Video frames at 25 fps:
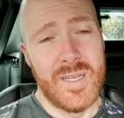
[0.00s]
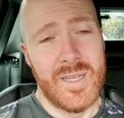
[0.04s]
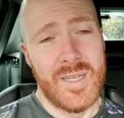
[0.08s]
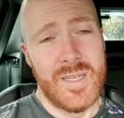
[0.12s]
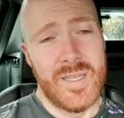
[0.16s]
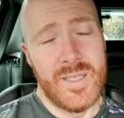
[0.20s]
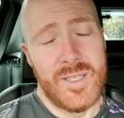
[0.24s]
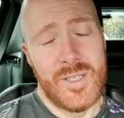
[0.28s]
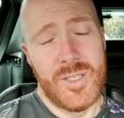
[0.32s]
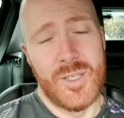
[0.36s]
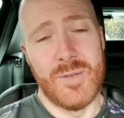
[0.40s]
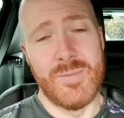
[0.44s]

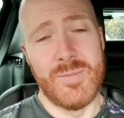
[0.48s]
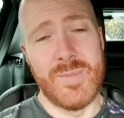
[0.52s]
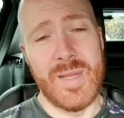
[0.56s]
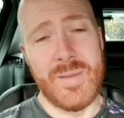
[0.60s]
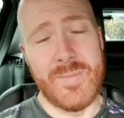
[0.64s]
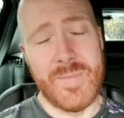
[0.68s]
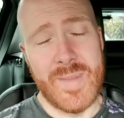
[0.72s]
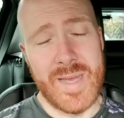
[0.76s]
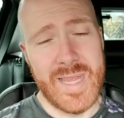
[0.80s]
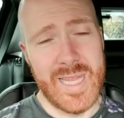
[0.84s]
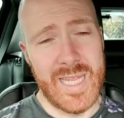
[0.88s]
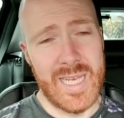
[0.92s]
There's too many
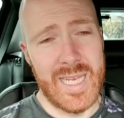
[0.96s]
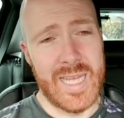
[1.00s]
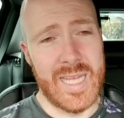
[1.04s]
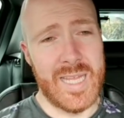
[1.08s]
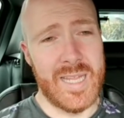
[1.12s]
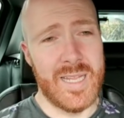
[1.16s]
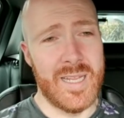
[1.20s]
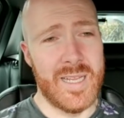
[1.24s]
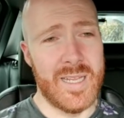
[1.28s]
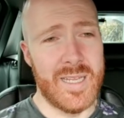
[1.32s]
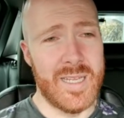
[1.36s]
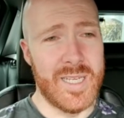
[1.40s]
men that
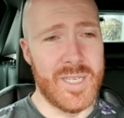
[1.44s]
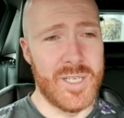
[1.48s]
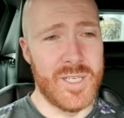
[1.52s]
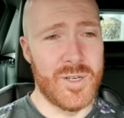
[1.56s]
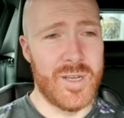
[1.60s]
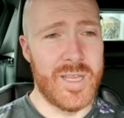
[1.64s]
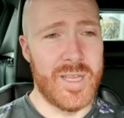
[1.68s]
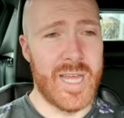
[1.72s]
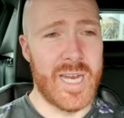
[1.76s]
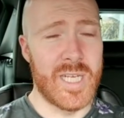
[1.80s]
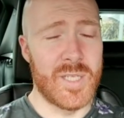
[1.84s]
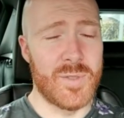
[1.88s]
enjoy
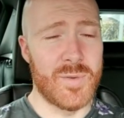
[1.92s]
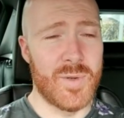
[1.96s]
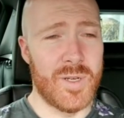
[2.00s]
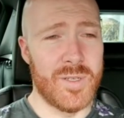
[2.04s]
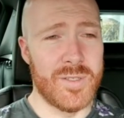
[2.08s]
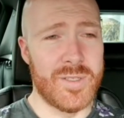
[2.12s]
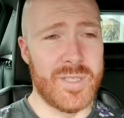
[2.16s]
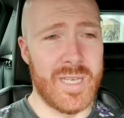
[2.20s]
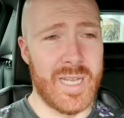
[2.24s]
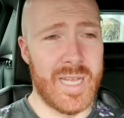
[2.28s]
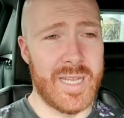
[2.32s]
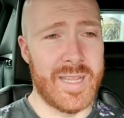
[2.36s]
that as well
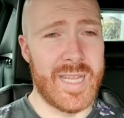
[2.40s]
to let